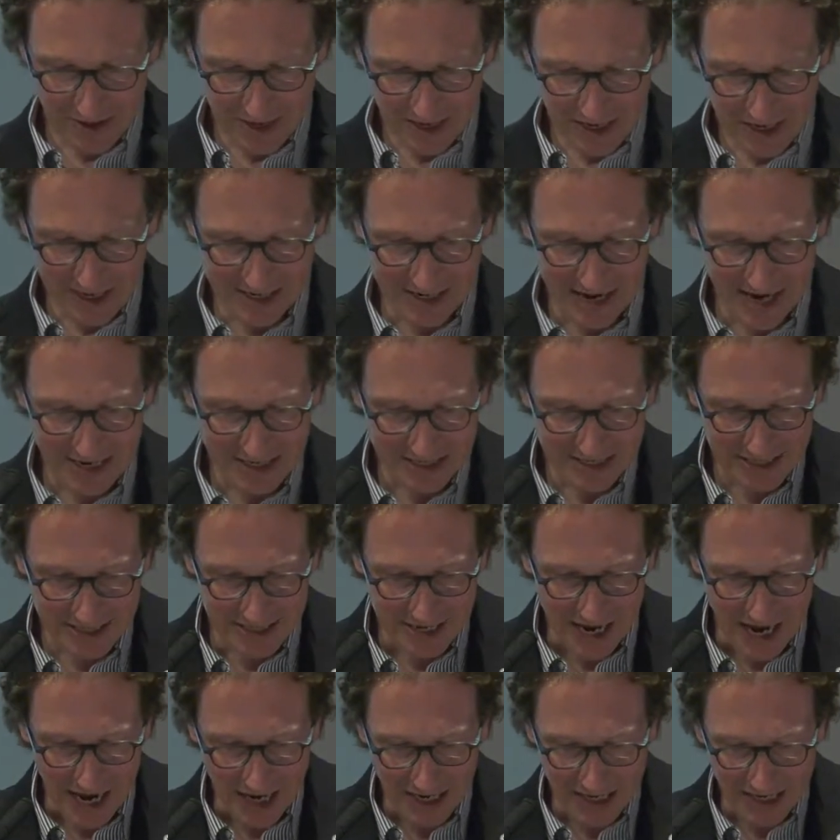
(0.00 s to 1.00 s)
In
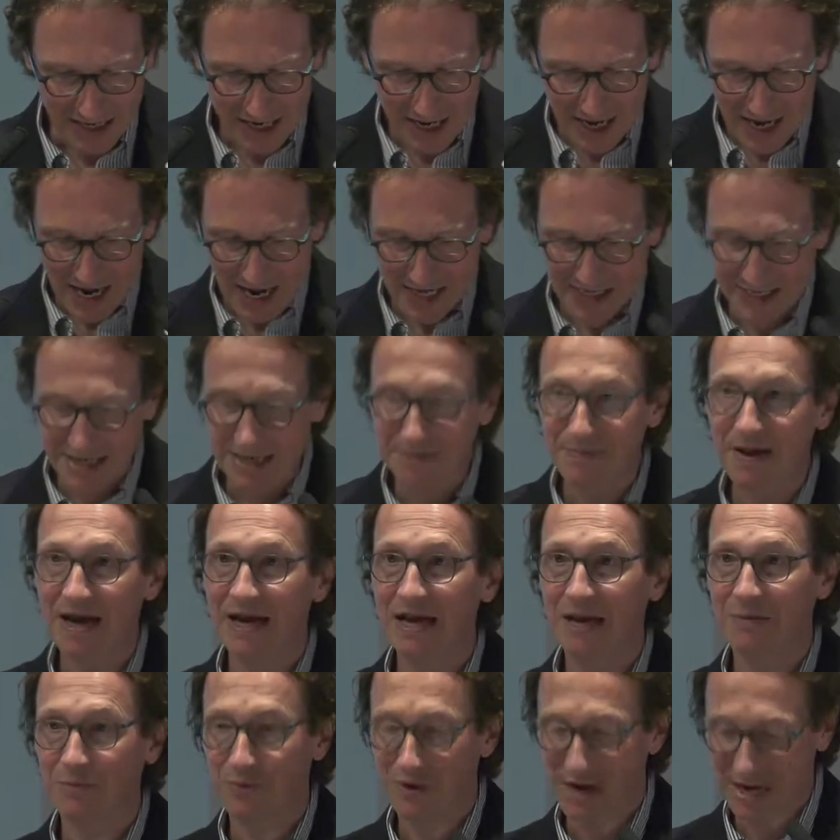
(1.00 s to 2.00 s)
1999, I did my
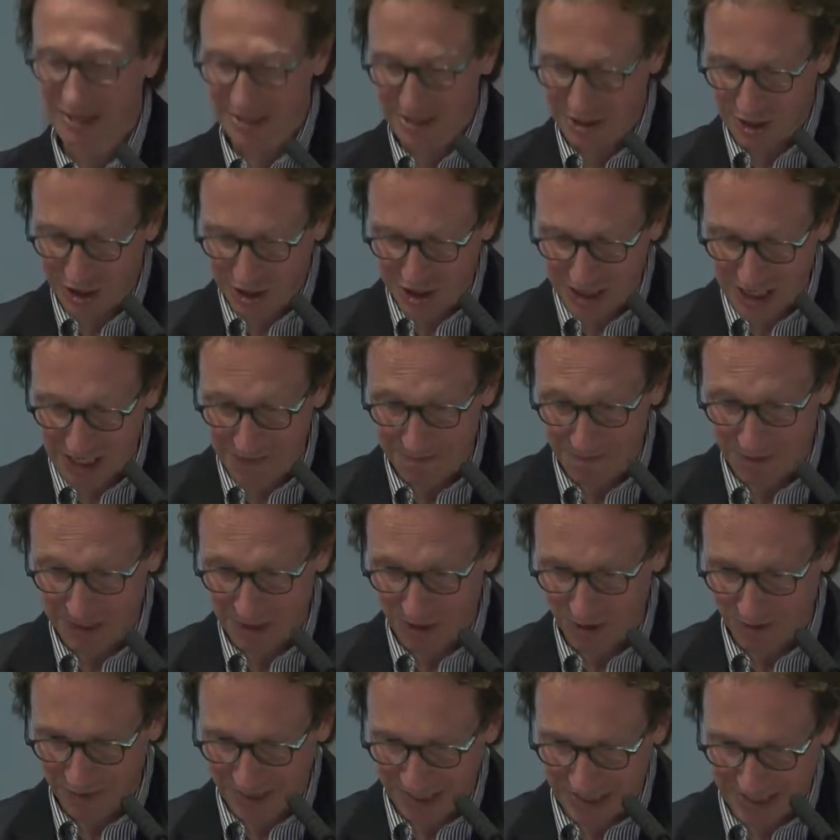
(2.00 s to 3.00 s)
apprenticeship, my
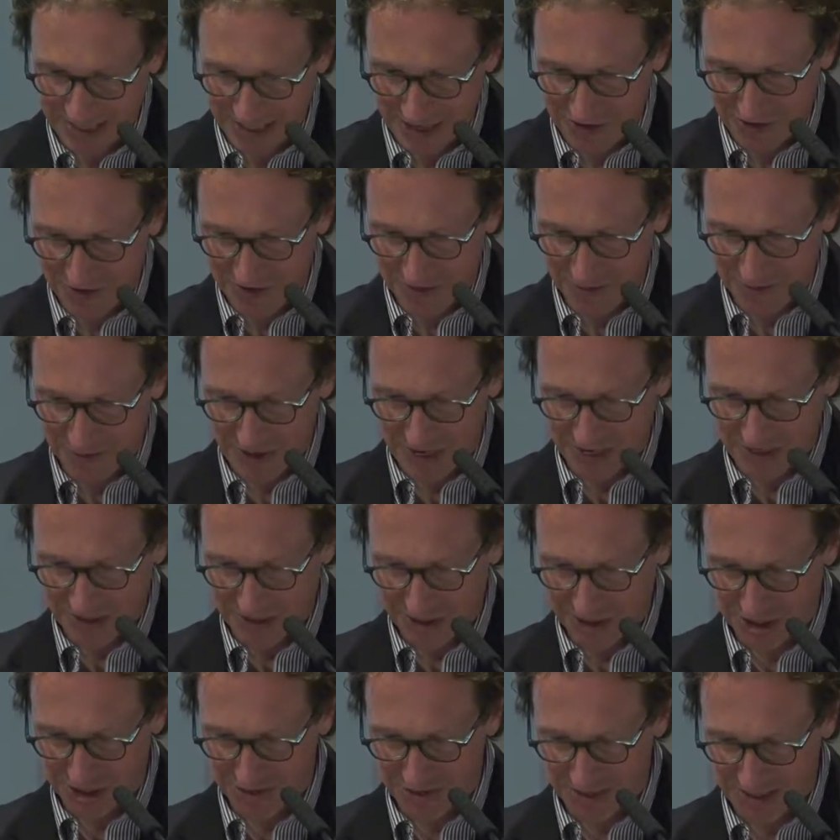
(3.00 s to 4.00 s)
humanitarian
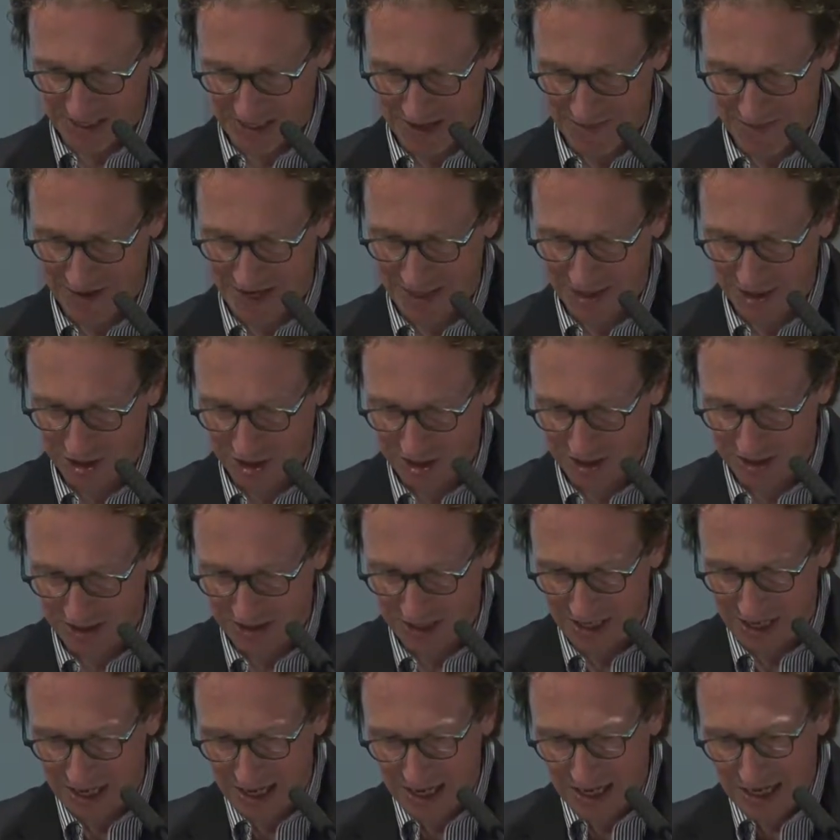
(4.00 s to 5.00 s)
apprenticeship, as I
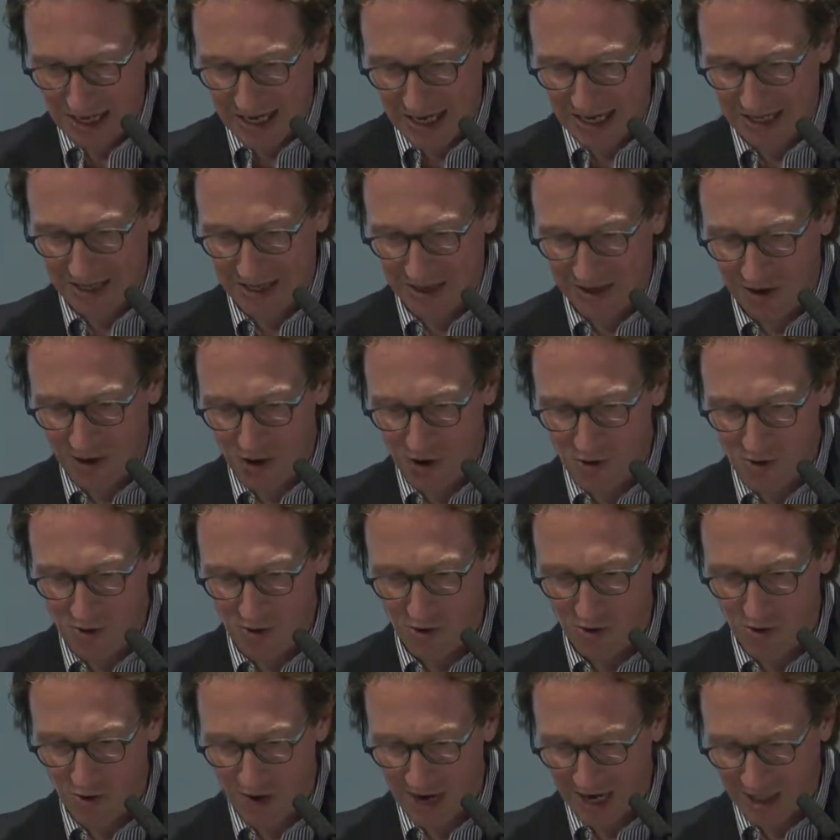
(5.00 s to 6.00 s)
mentioned, in
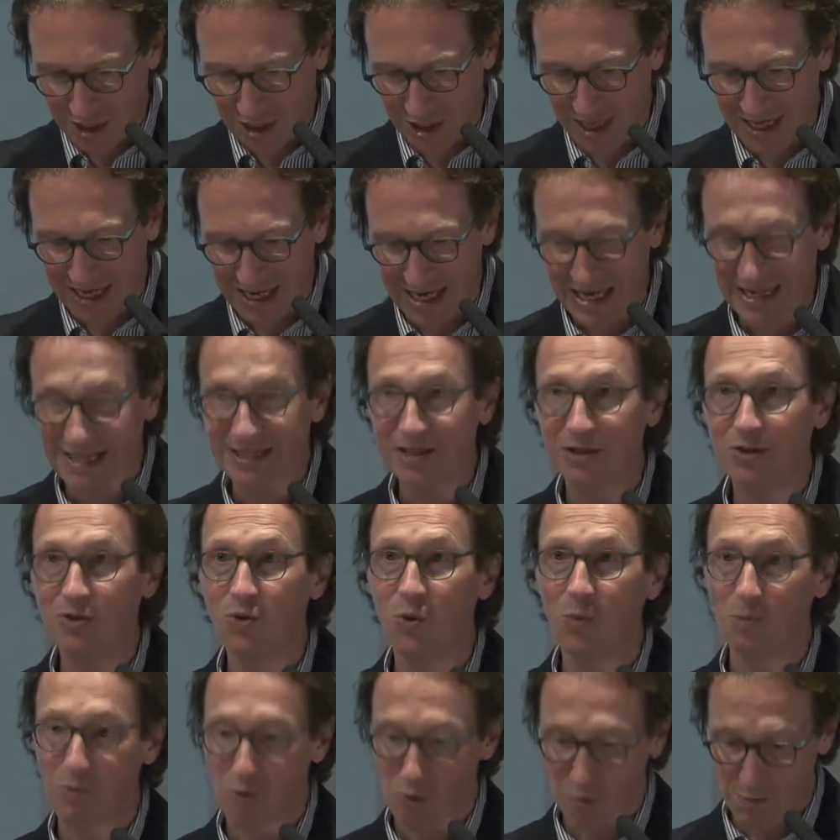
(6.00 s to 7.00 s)
Congo, actually in
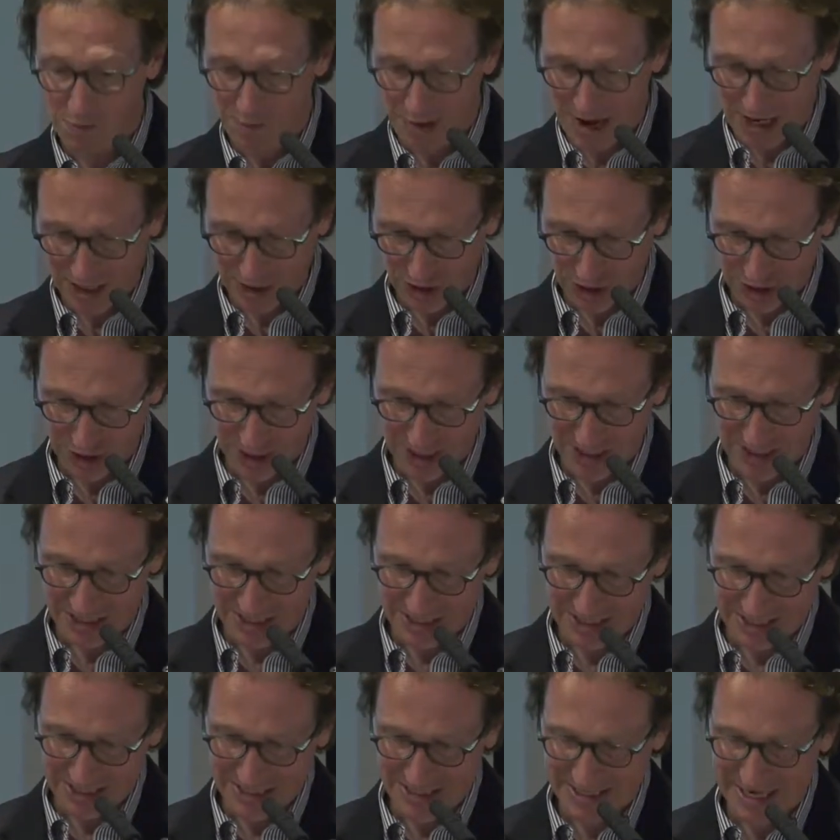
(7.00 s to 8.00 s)

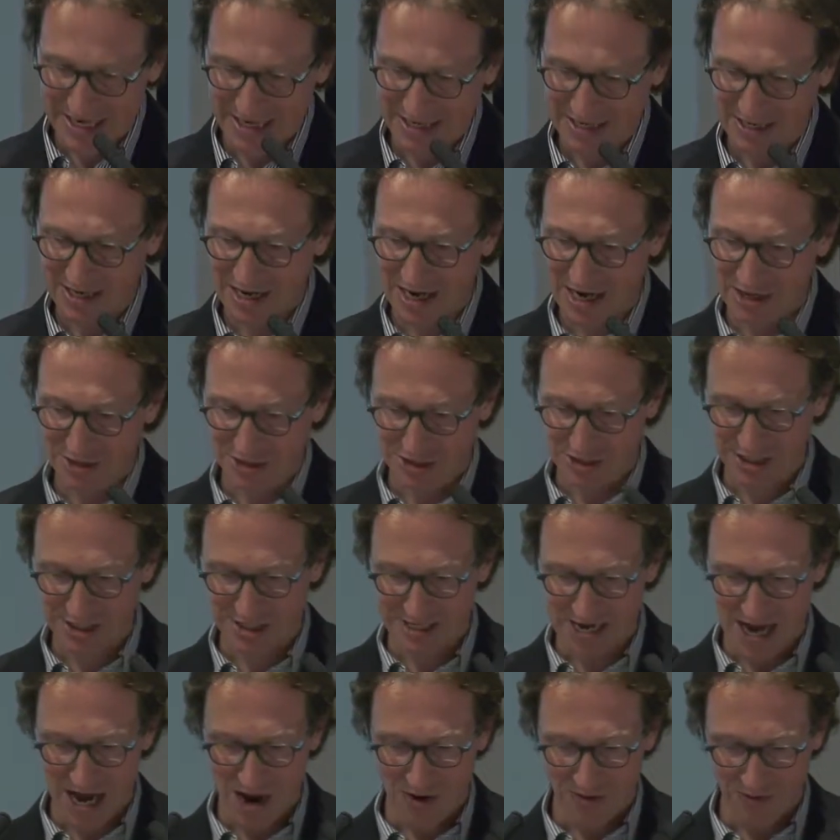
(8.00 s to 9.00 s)
Lubumbashi, the second largest
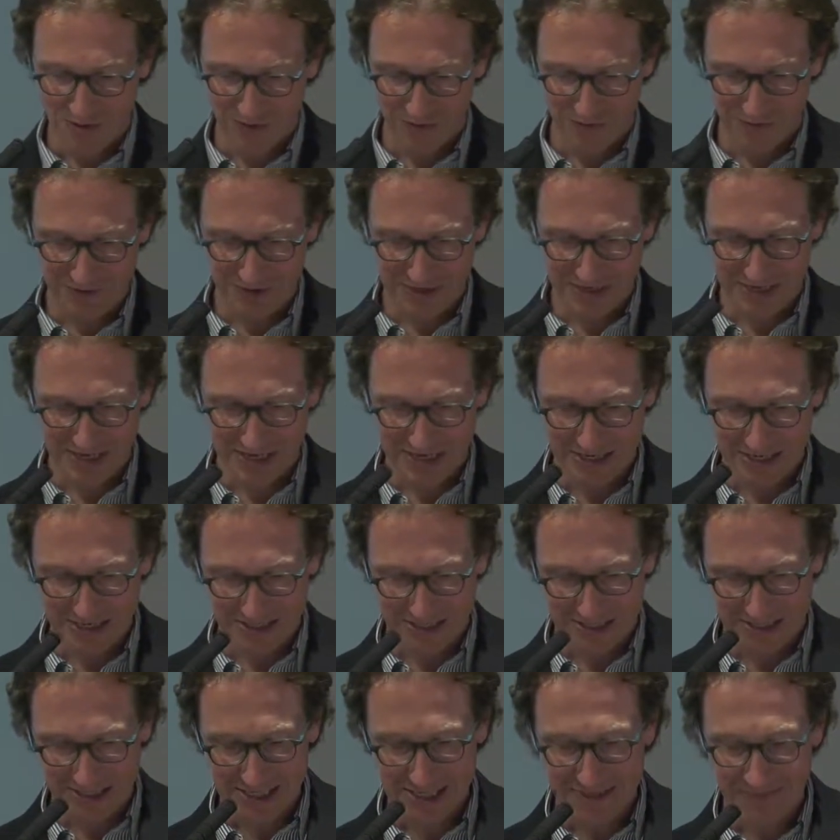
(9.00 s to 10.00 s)
town of the
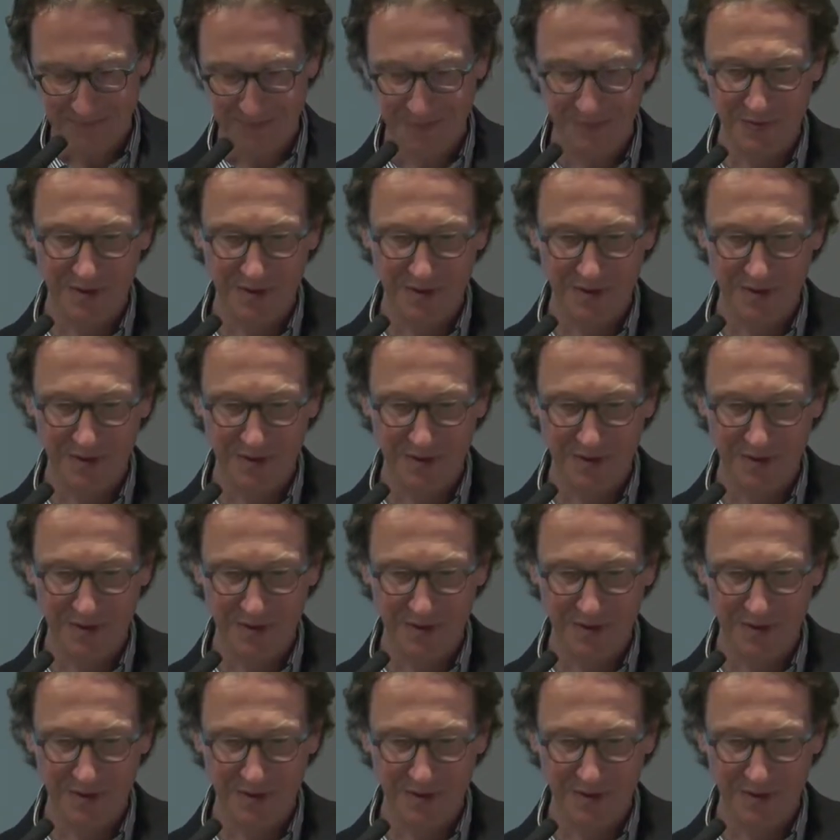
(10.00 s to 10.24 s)
DRC.